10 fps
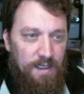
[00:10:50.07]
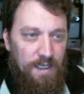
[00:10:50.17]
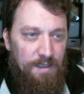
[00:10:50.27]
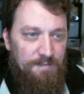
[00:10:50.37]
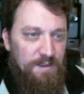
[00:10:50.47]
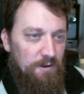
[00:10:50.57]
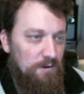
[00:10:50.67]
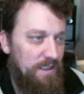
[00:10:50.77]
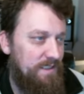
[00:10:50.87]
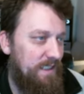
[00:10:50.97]
Um,
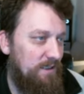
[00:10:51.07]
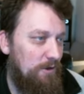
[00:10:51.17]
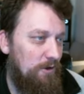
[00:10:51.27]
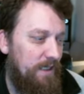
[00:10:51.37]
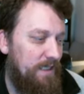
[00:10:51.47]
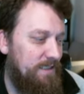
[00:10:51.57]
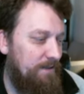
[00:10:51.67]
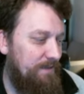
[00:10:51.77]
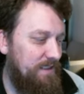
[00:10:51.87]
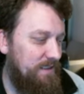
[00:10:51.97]
so let's take a look at
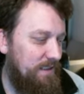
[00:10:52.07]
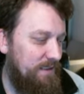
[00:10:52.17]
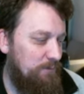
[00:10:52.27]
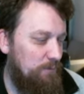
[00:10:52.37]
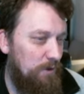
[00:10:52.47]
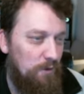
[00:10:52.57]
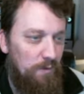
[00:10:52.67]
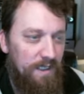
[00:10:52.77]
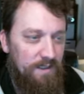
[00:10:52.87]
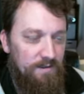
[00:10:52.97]
some of these lists real
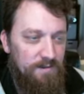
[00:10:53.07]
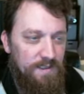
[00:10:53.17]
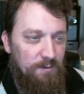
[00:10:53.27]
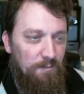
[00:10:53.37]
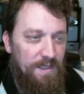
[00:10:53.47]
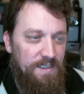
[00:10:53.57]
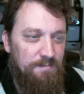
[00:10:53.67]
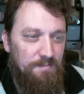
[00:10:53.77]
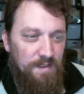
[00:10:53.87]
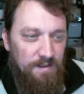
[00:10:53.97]
quick, see what makes
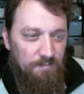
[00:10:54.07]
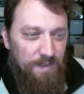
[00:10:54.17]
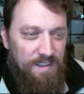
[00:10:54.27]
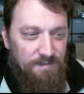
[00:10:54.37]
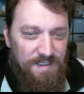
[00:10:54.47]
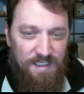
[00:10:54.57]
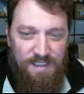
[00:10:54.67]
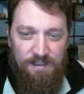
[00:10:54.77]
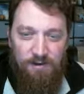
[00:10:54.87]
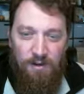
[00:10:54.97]
them makes them
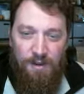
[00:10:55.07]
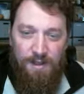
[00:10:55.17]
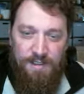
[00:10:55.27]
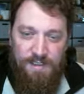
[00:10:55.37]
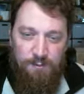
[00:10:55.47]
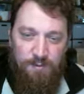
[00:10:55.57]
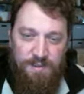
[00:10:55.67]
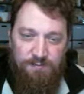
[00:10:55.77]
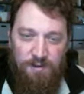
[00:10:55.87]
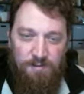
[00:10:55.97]
tick here. This one
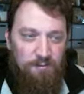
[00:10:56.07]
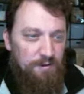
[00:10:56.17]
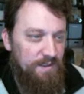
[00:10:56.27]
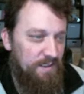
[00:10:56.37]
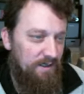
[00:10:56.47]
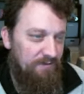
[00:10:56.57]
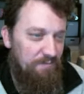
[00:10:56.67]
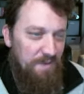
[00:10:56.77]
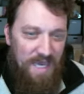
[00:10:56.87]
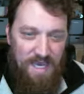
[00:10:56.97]
is from
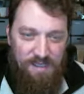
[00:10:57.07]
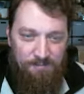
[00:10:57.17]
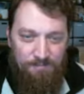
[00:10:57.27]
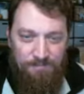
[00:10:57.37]
Christoph Pan.